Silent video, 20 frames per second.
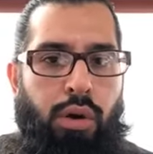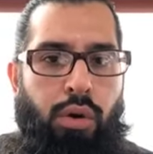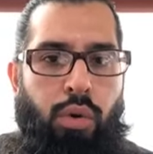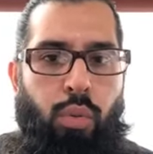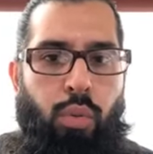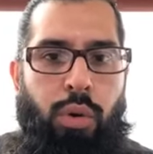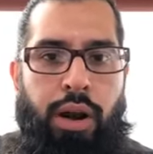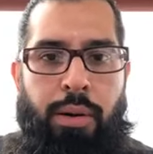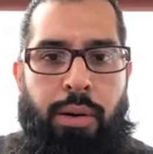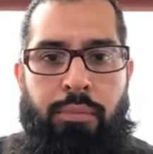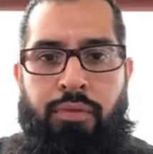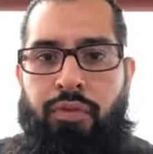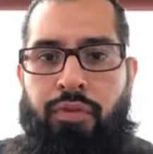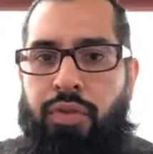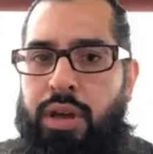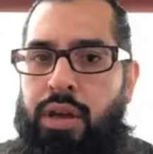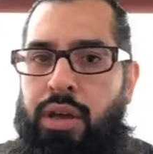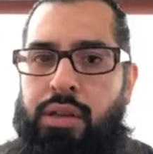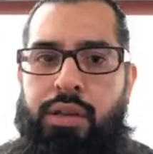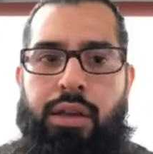what I'm
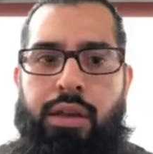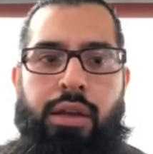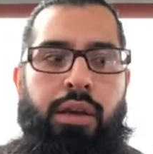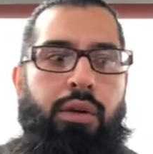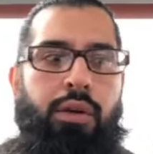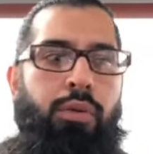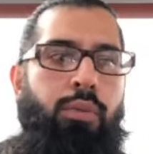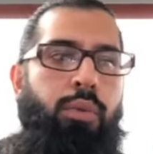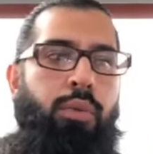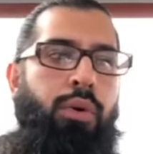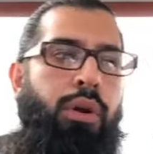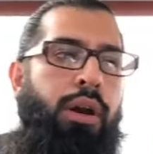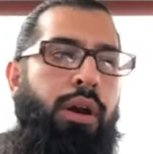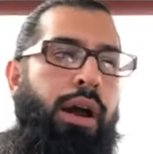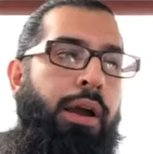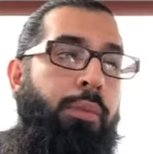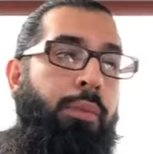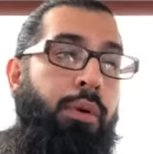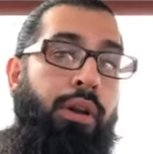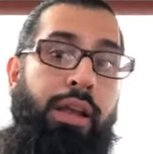feeling, what
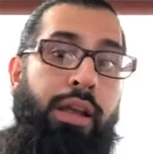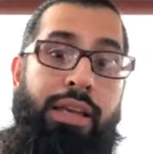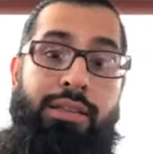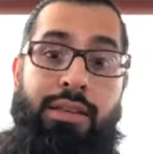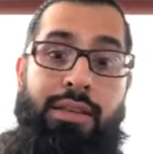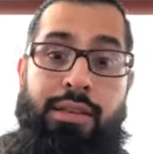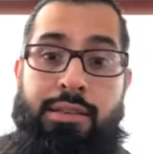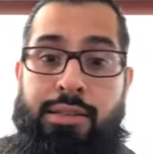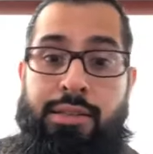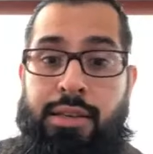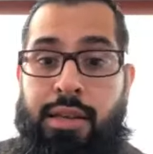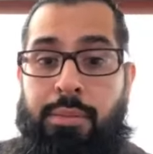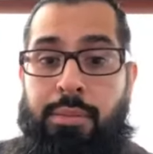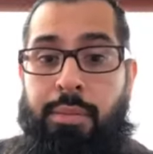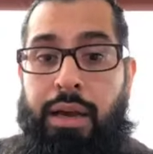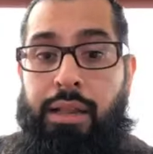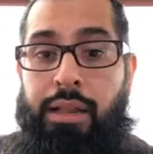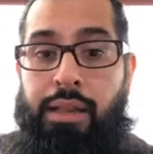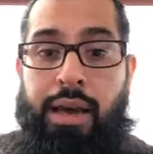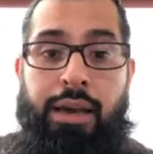I would like to see in
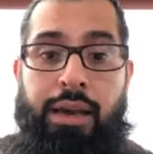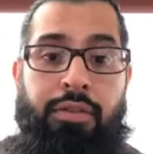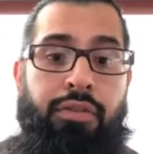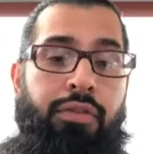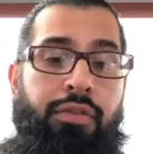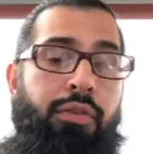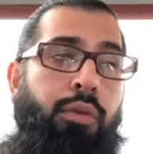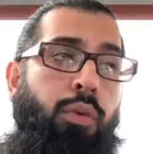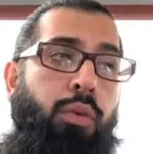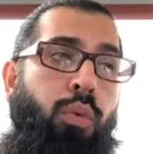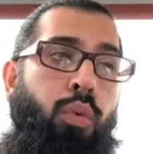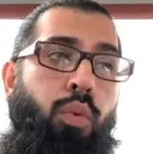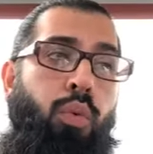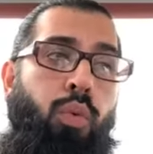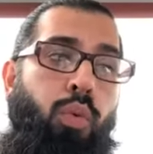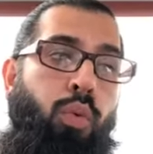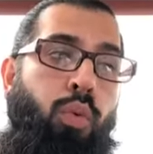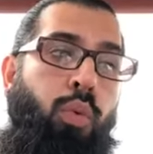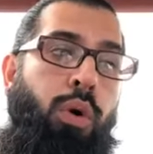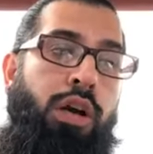my life,
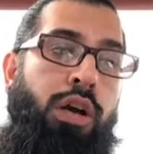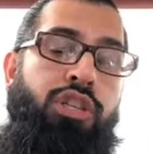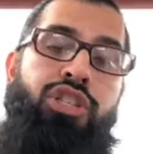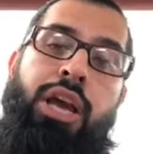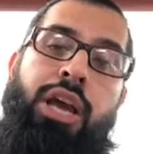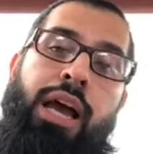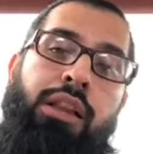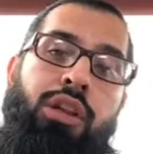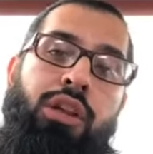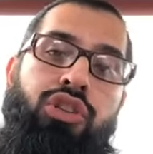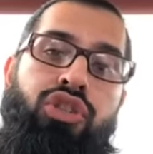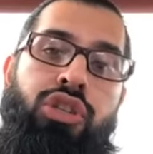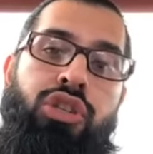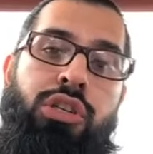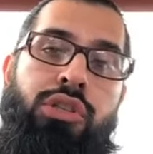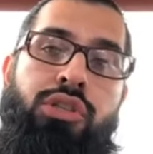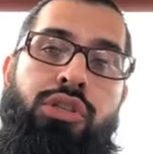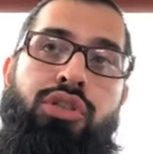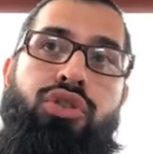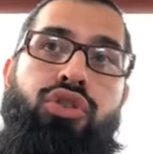what
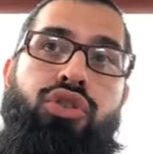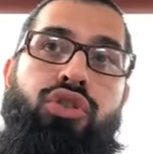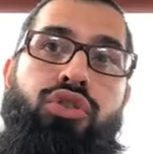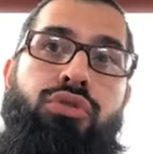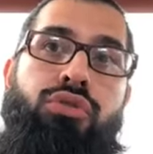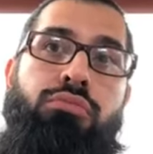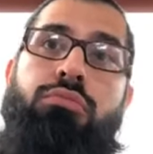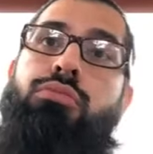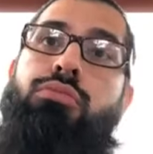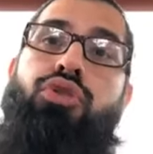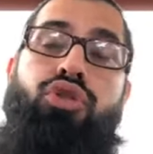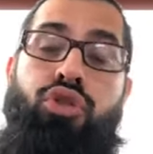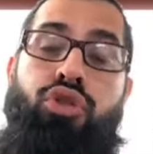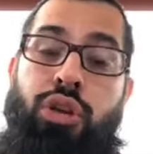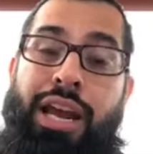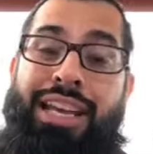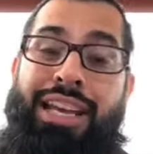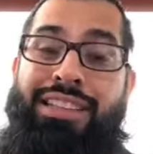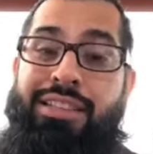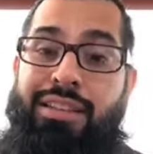challenges sh- should
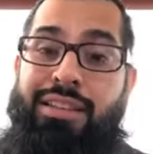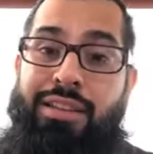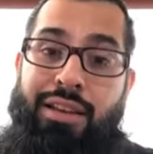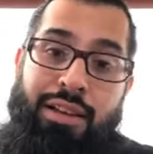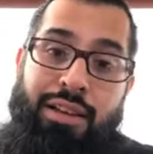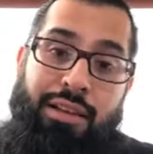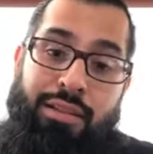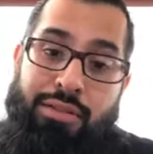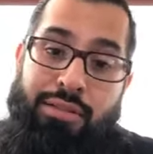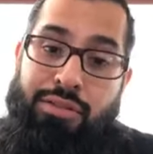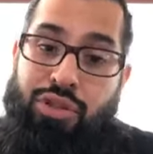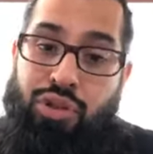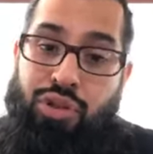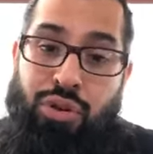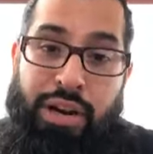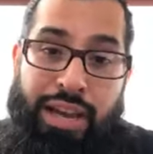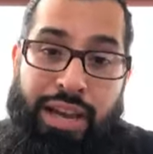I should I